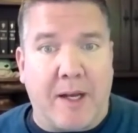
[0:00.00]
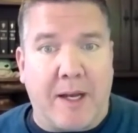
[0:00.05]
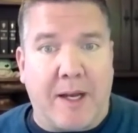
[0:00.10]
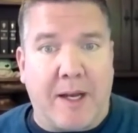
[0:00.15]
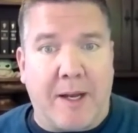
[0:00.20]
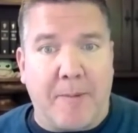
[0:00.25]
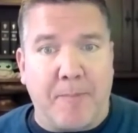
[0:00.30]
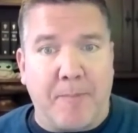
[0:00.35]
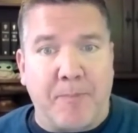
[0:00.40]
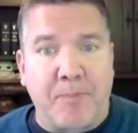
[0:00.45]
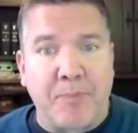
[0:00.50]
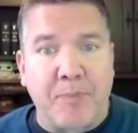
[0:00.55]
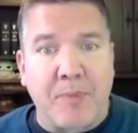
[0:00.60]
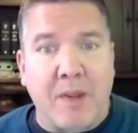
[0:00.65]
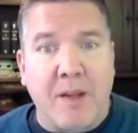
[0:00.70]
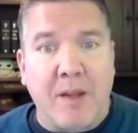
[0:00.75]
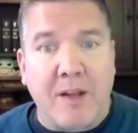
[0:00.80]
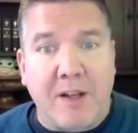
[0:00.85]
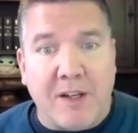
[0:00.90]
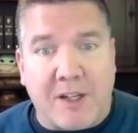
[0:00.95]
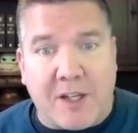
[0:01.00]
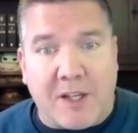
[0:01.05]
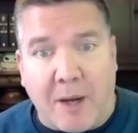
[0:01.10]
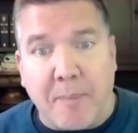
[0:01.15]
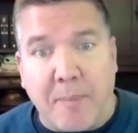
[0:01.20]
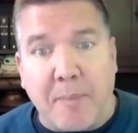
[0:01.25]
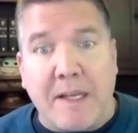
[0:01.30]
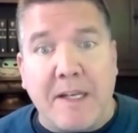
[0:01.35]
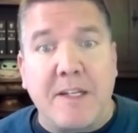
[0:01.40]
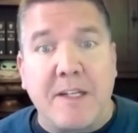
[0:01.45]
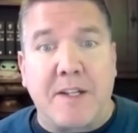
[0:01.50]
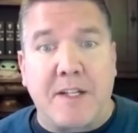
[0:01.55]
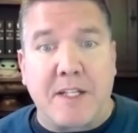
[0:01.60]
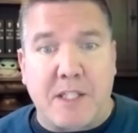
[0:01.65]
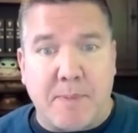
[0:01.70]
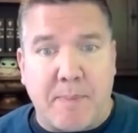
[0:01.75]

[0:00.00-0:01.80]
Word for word: um, come into the